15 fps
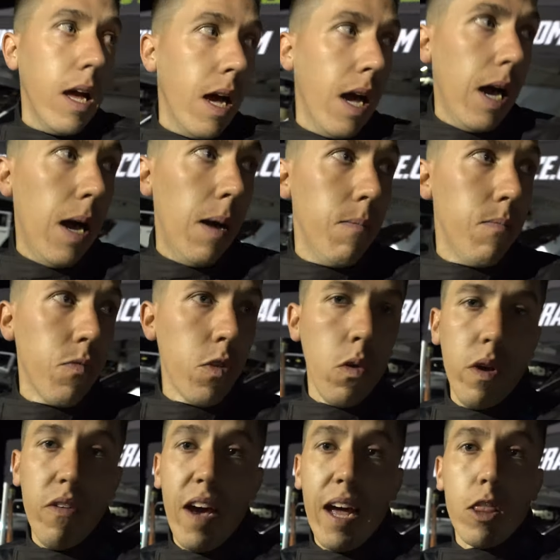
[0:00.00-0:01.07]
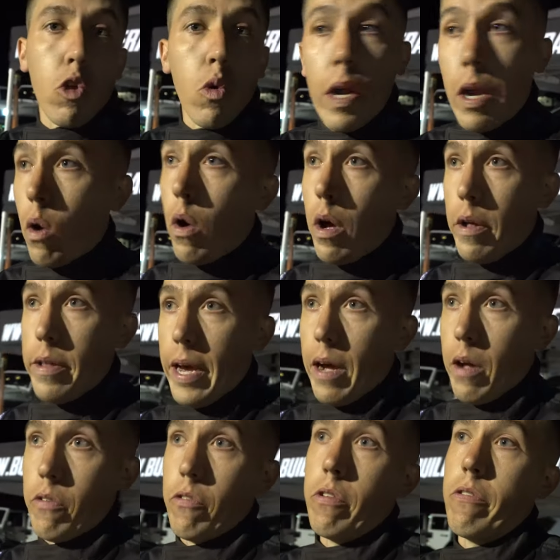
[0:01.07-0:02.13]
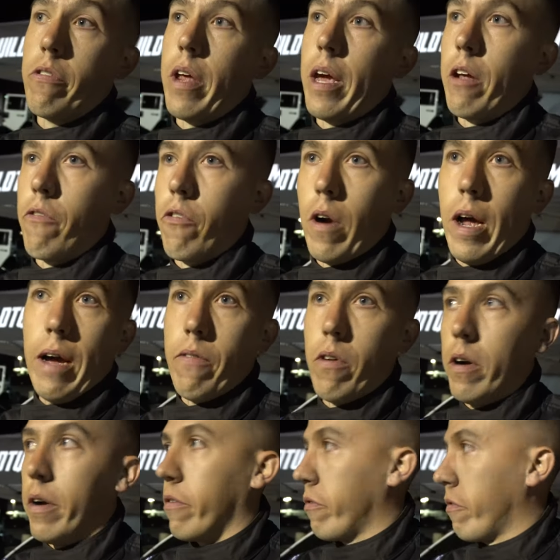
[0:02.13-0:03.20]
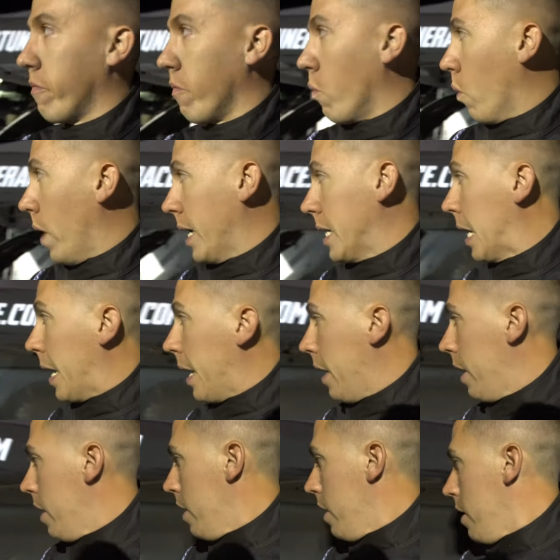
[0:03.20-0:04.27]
Um, we've had three oil downs. It's taken forever. It's way late.